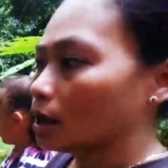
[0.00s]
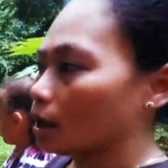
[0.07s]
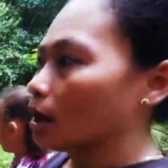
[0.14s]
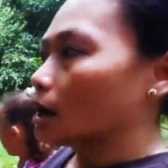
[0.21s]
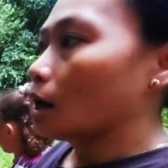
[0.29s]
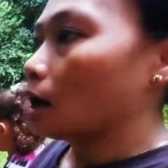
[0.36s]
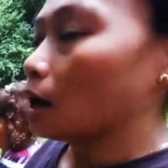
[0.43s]
Right.
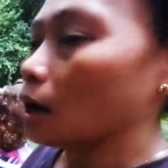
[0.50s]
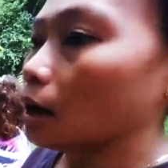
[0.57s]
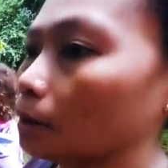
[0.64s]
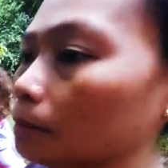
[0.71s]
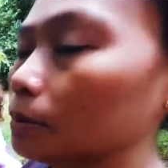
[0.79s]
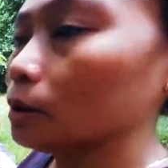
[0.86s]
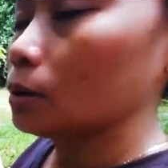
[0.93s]

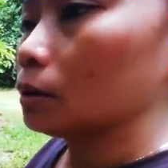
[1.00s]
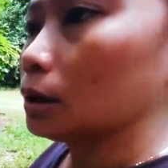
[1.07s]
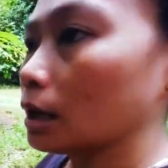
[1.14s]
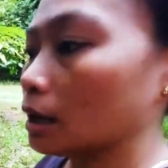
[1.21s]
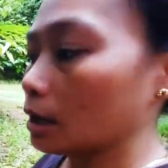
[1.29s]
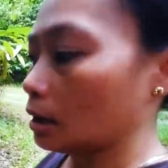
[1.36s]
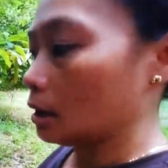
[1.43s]
Um, you'll
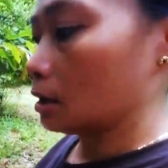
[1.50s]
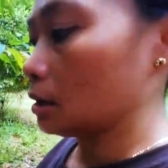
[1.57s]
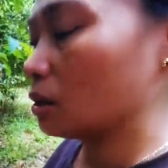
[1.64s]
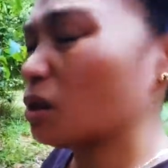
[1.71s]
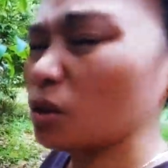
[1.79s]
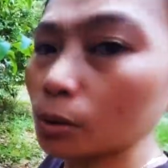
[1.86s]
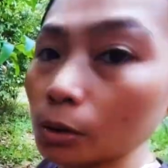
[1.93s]
get
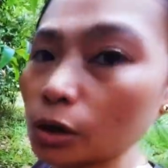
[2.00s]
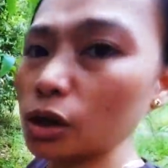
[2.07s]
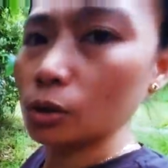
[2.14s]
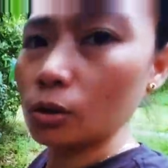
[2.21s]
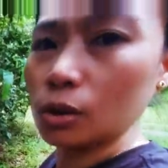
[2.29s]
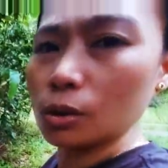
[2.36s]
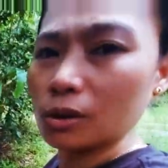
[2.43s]
you
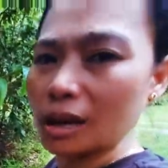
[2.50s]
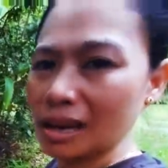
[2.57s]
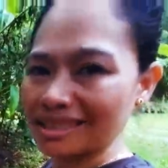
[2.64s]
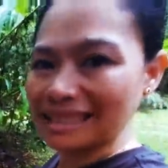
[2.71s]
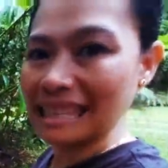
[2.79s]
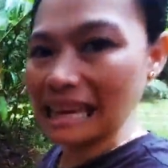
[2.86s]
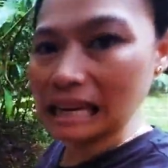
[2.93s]
you, you get
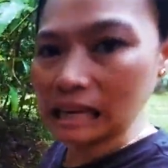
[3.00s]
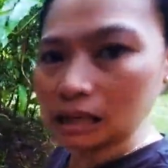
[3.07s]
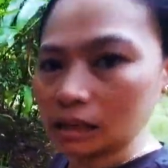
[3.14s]
sick.